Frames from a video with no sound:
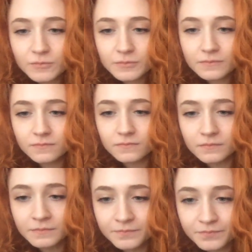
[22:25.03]
Do
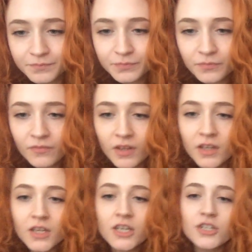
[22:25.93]

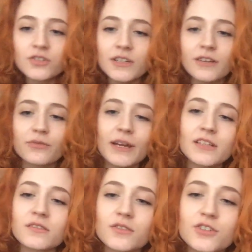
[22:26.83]
you lift
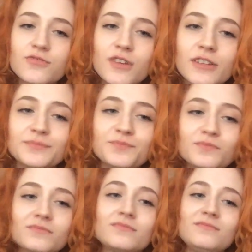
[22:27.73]
weights or just run?
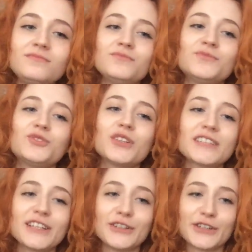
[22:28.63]
Does
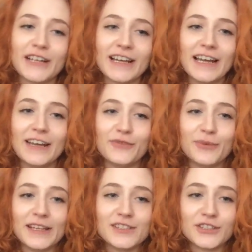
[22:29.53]
it look like I lift
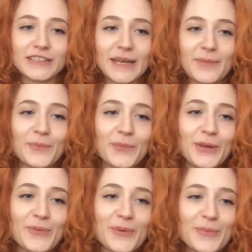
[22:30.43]
weights? Look at them
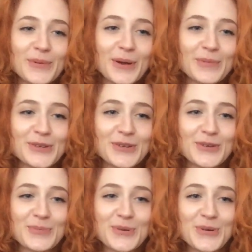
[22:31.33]
wee wimpy arms. Like
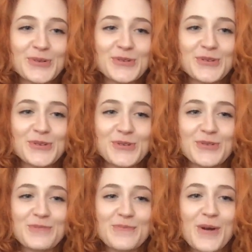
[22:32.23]
you
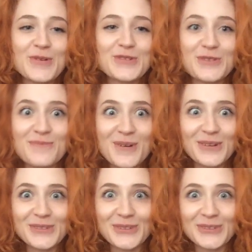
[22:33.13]
can push the
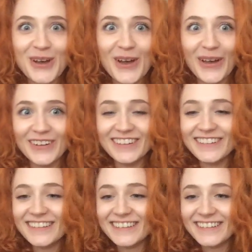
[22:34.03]
muscle down.
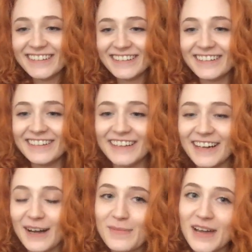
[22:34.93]

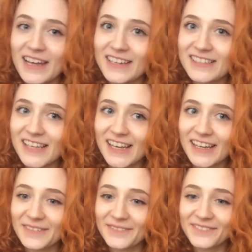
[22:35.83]
How bad is
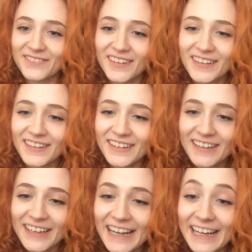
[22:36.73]
that?
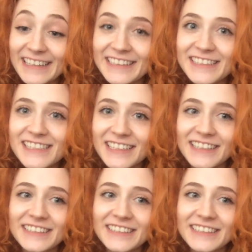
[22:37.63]
I need to